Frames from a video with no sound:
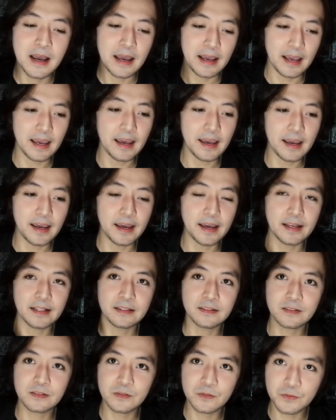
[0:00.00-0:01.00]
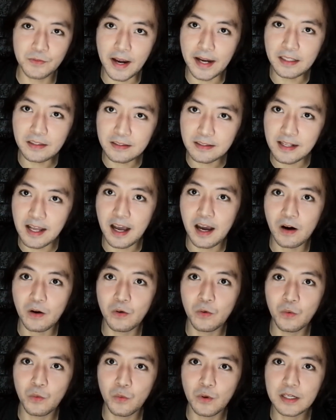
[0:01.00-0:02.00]
And right
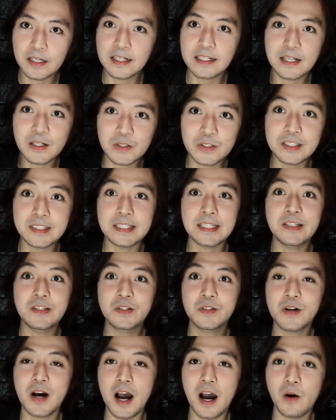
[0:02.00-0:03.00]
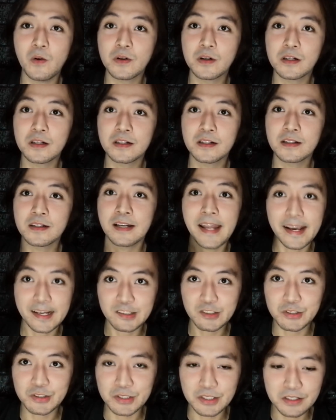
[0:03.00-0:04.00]
now, we're gonna continue our
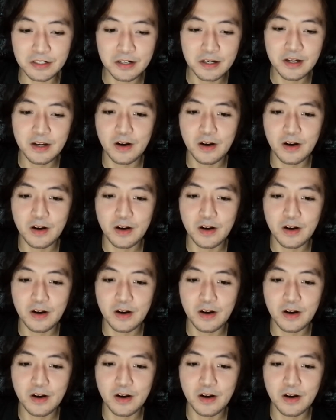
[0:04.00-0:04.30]
lecture